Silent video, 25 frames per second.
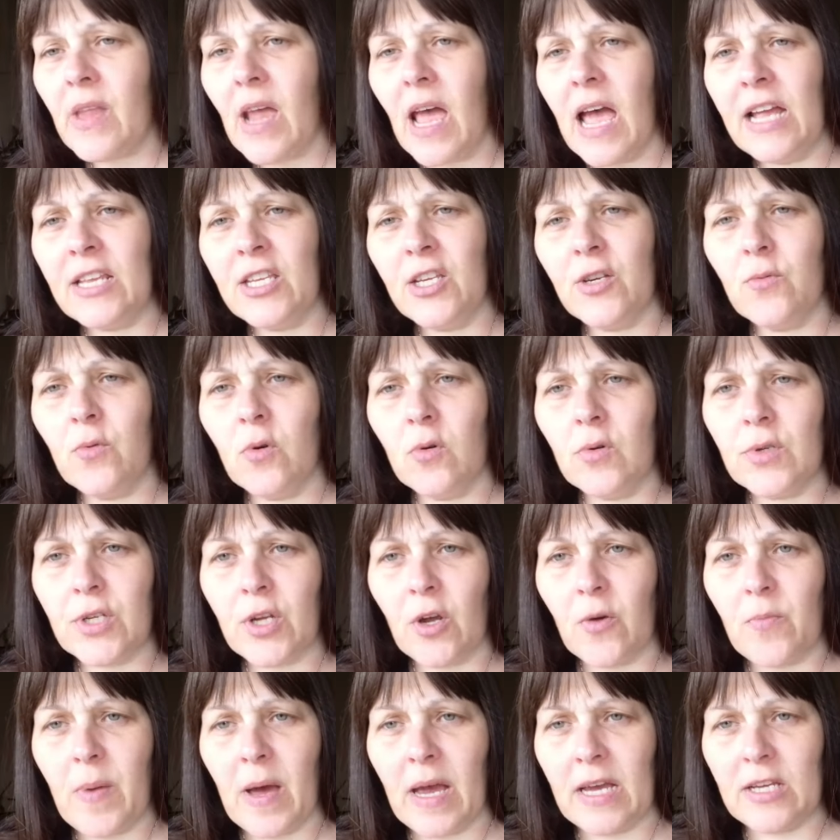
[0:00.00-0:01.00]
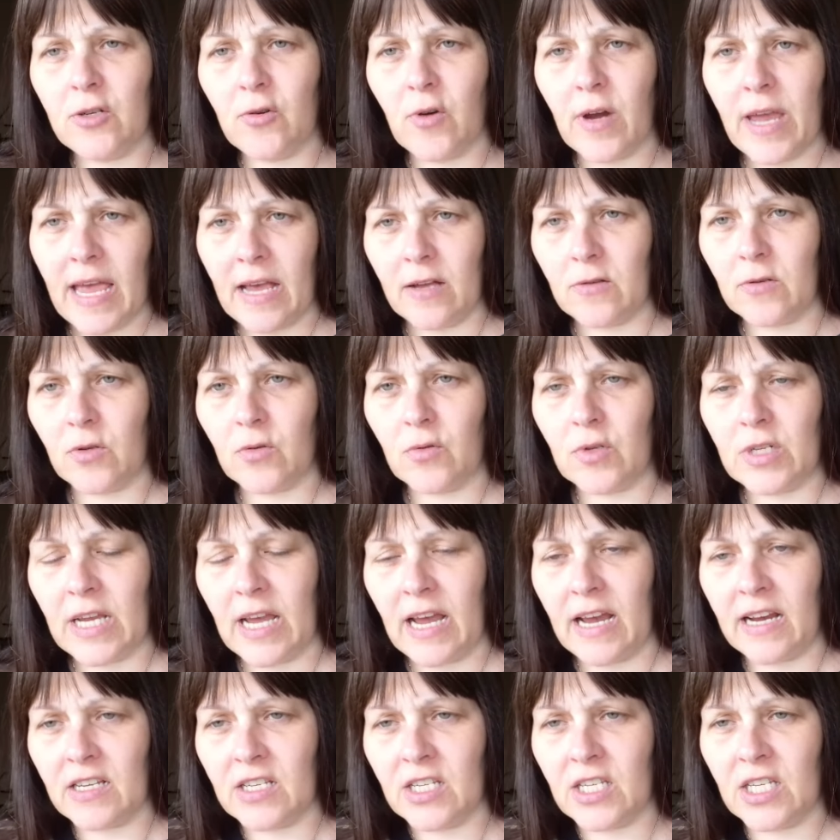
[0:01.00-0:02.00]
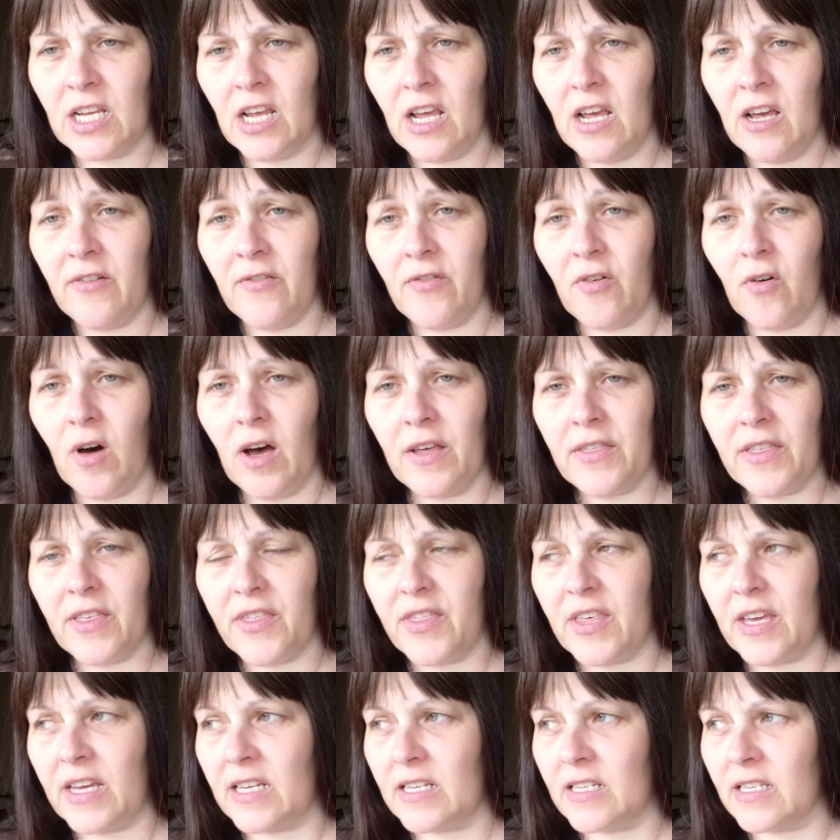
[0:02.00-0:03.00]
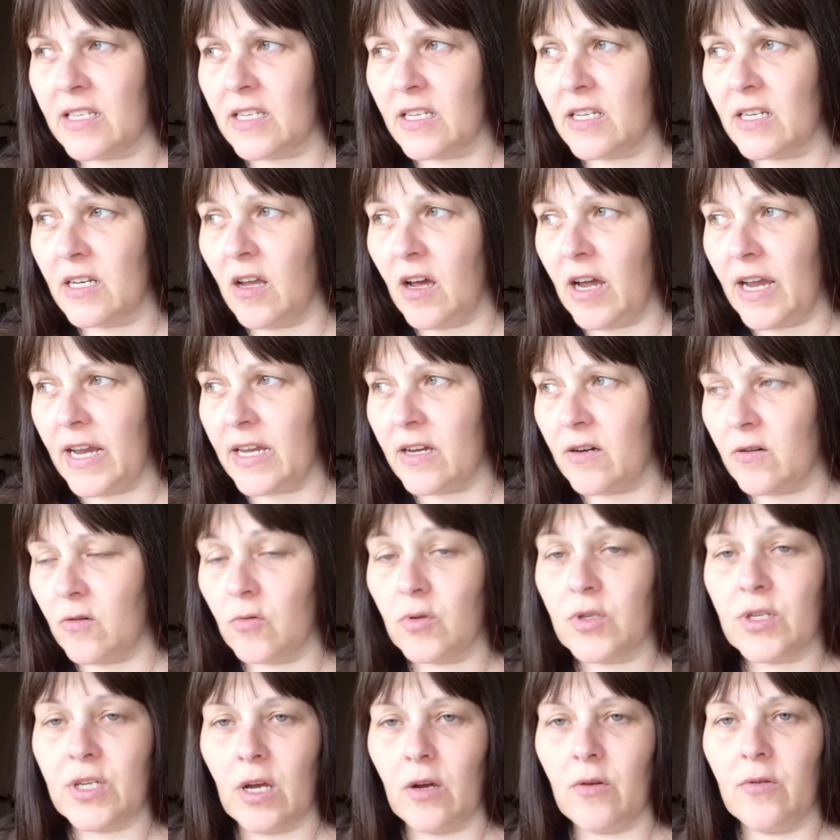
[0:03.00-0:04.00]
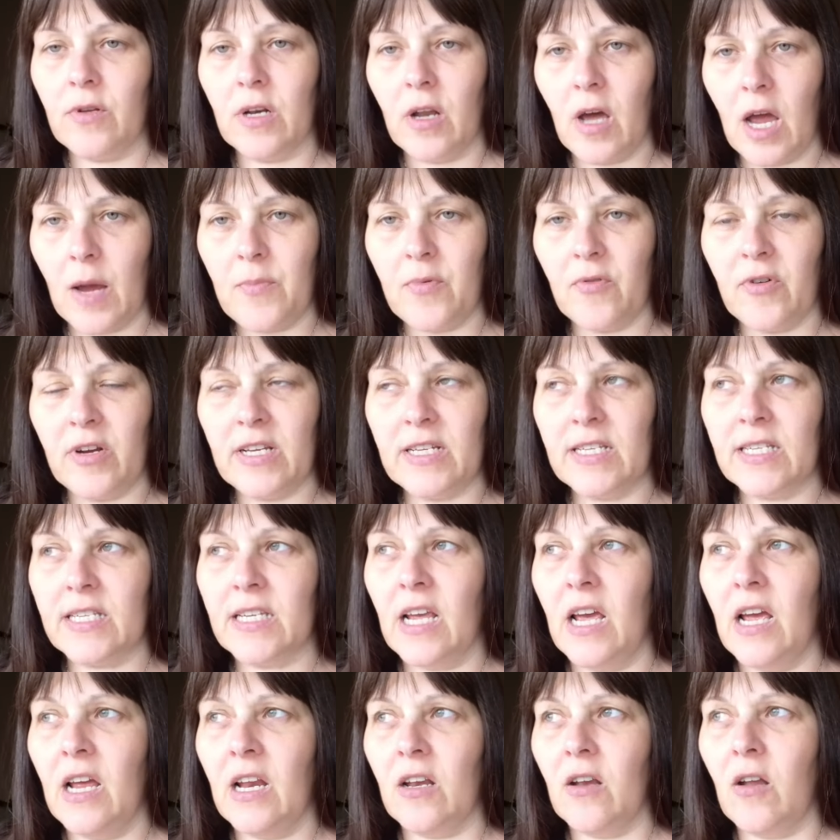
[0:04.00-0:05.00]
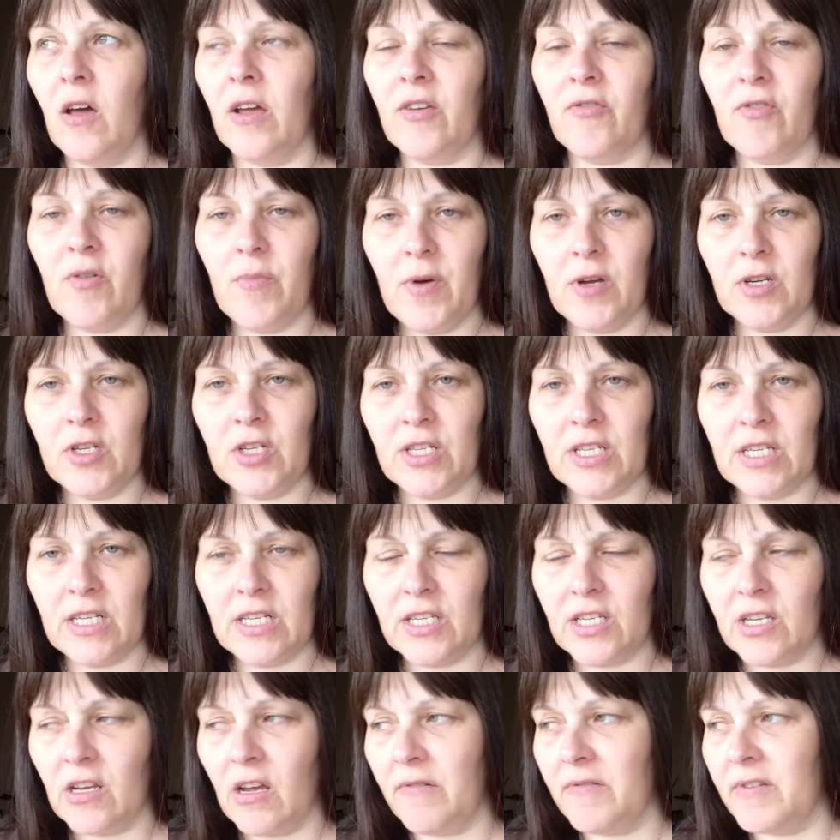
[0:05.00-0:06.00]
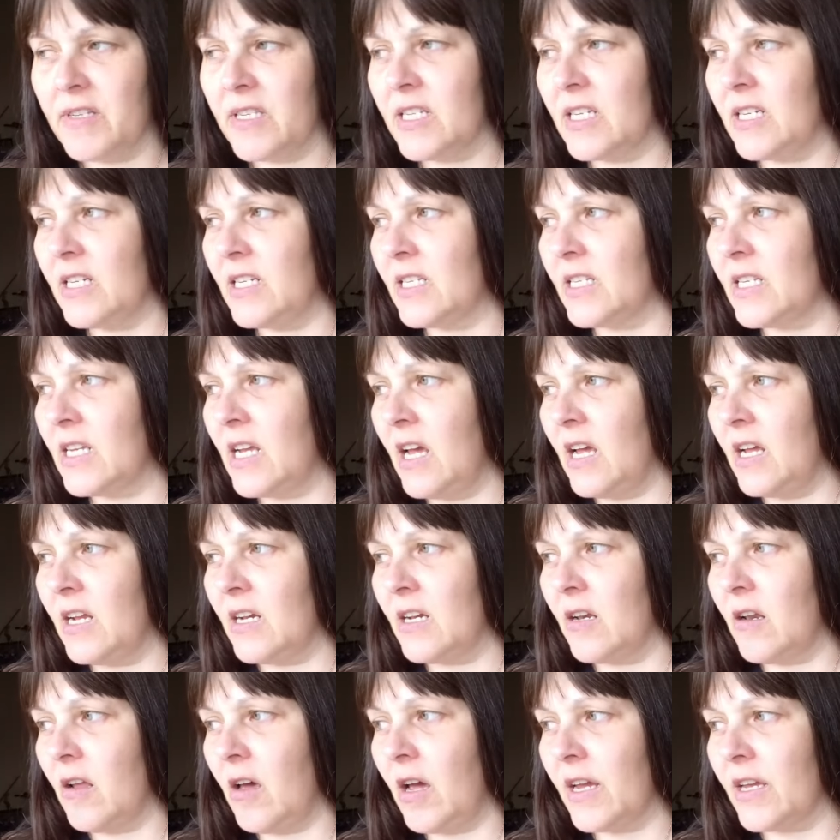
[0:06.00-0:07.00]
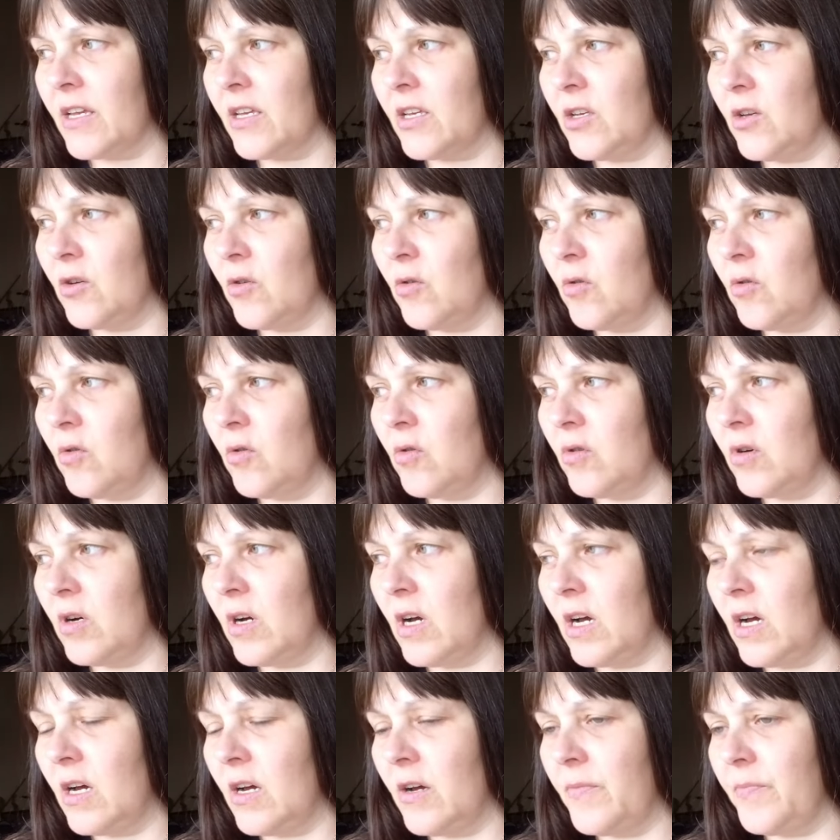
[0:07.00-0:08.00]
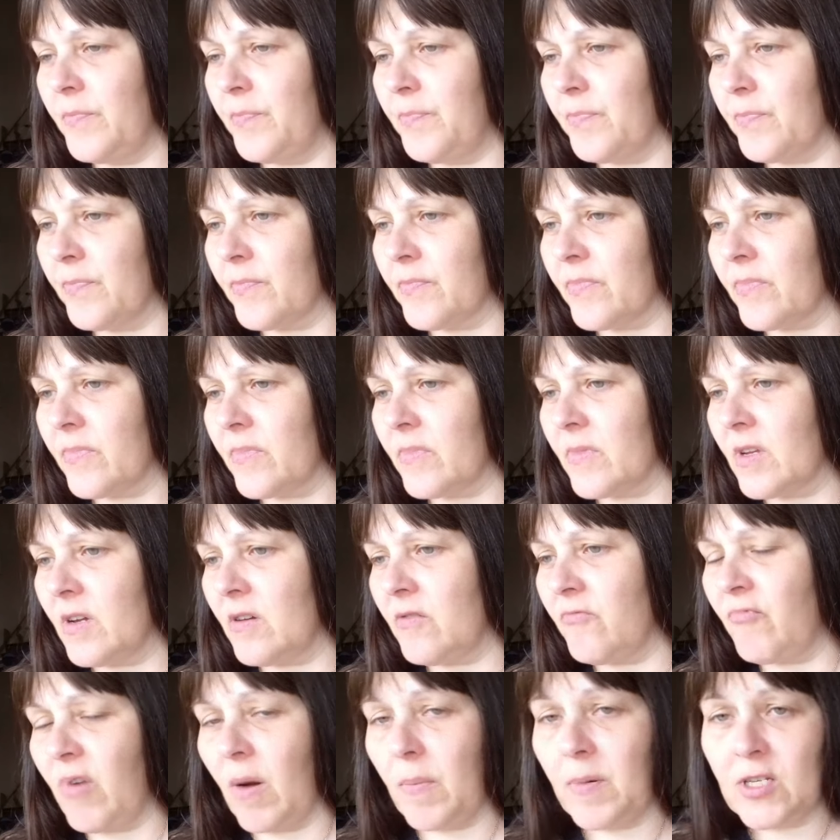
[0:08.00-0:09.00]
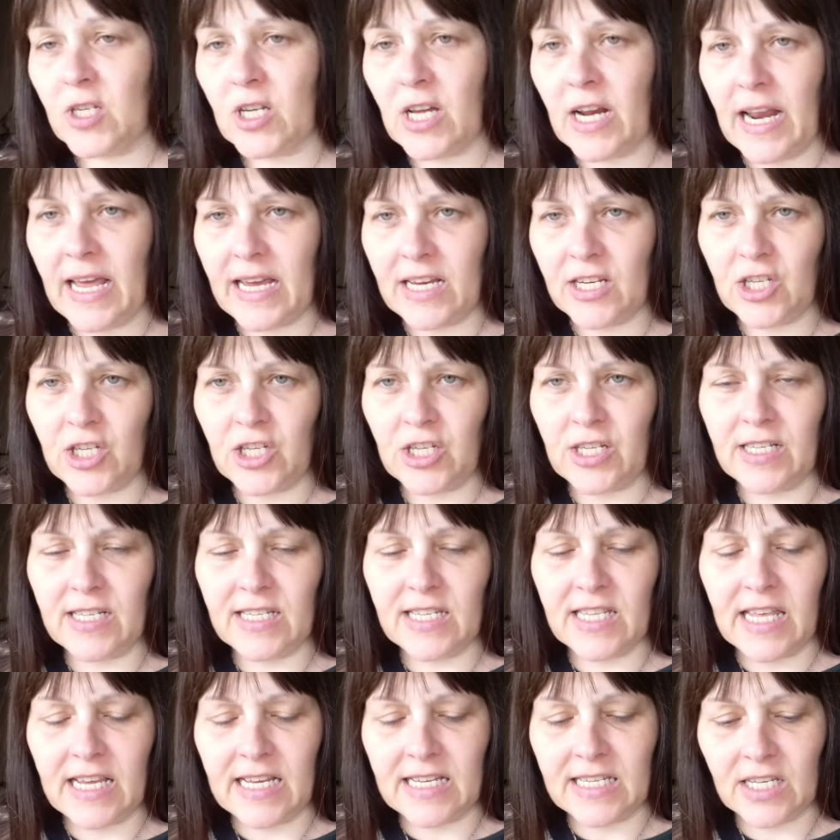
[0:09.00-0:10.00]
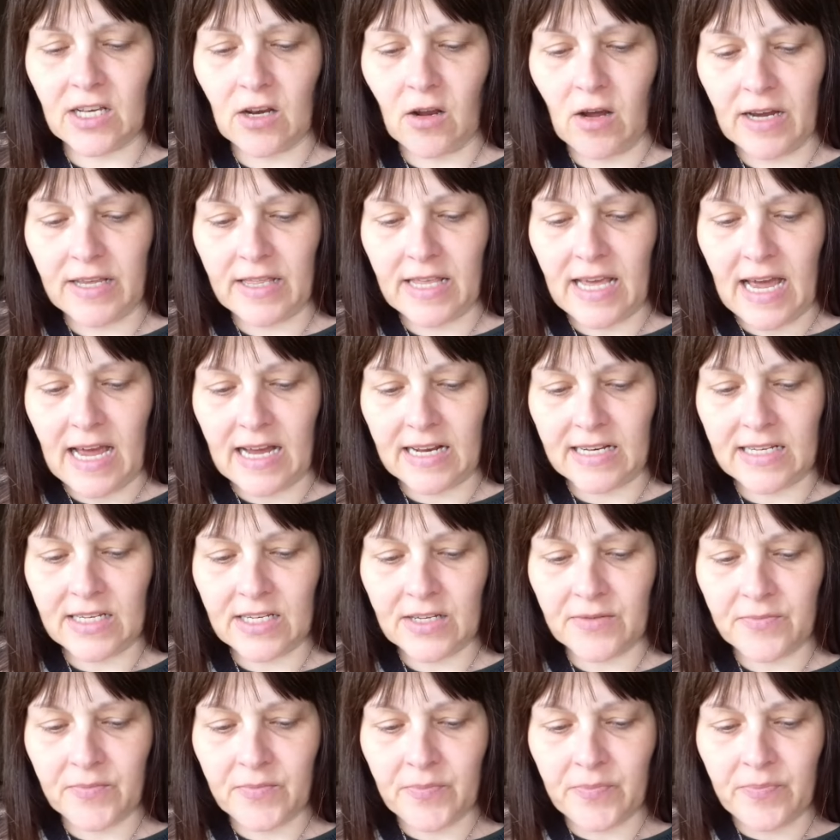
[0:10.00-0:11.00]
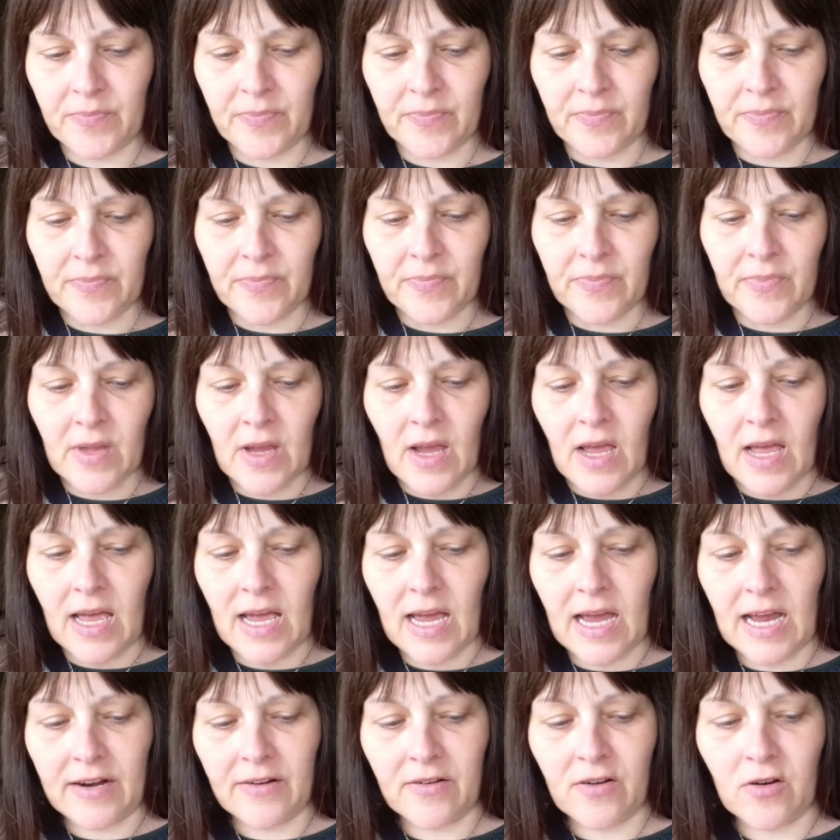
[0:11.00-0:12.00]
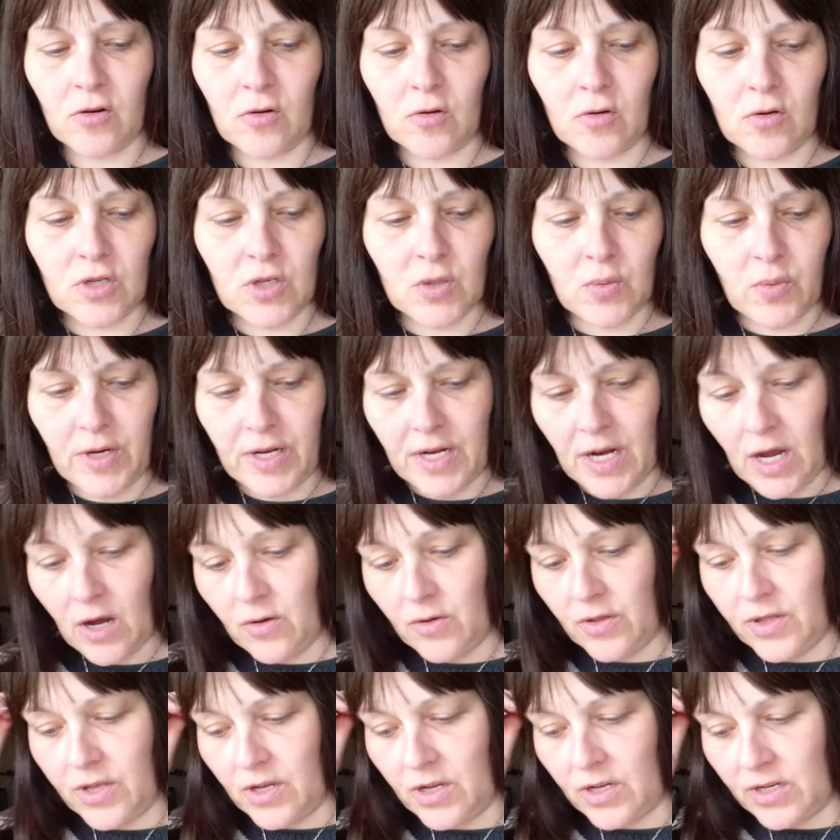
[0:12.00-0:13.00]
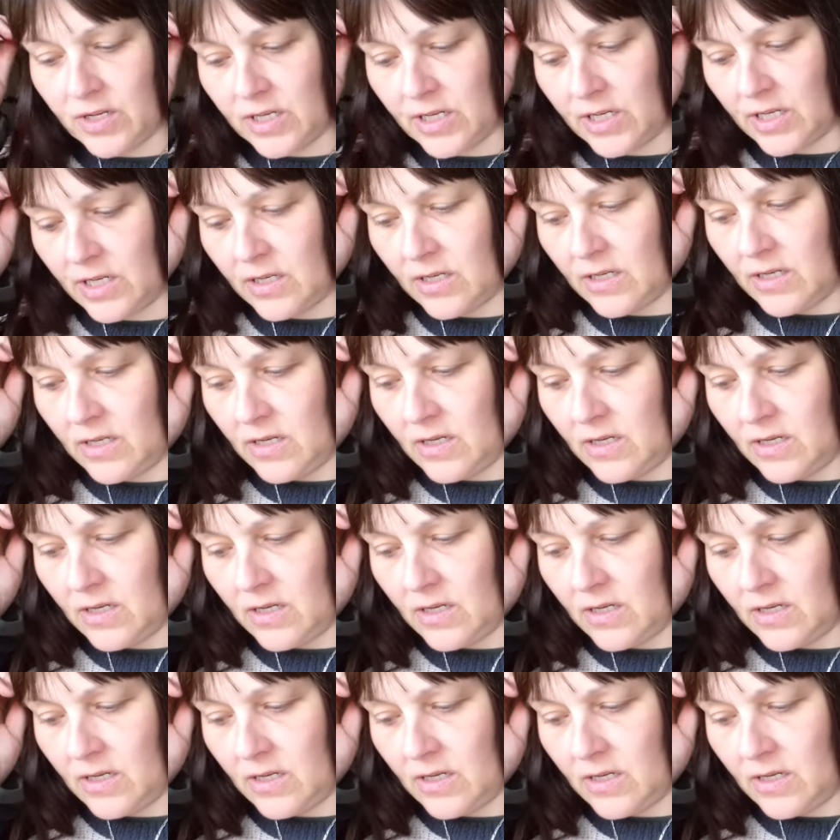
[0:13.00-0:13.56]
And you also paid your council tax for other things, like also libraries, like your emergency services, like your rubbish collections, things like that. And of course, we know that